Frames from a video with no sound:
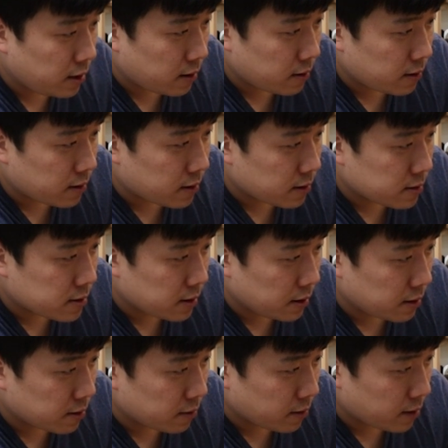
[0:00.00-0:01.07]
here, it does
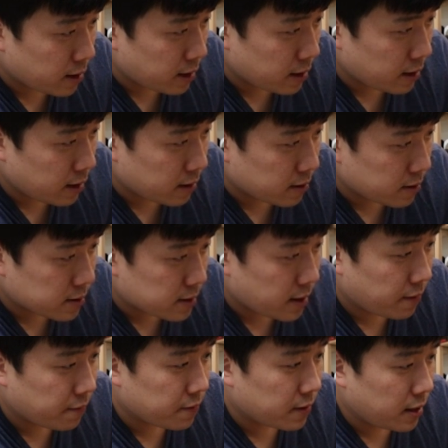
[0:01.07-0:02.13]
denote that it does
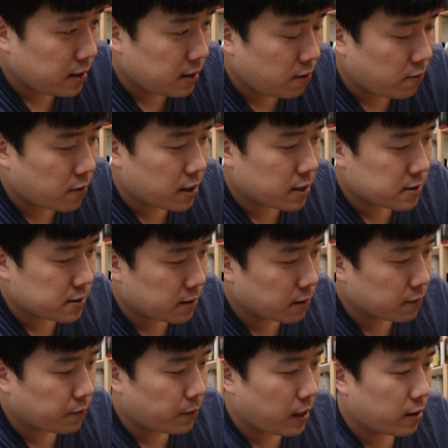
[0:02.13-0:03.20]
have 90 watts
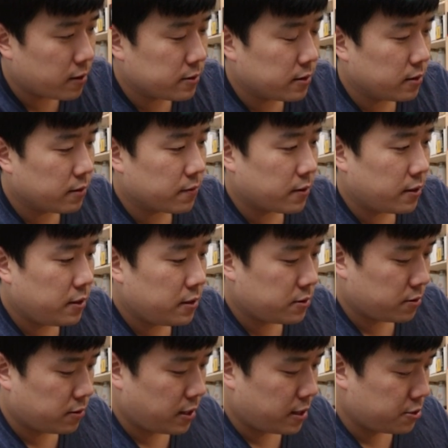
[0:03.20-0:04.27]
of power delivery.
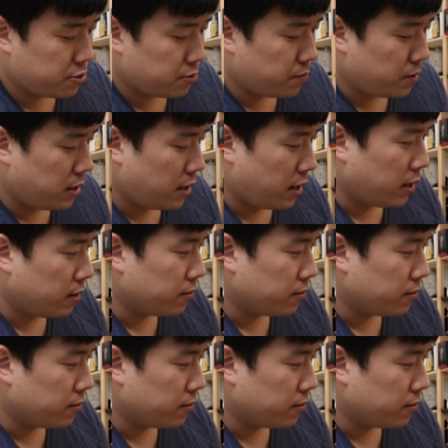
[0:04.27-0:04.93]
So that should be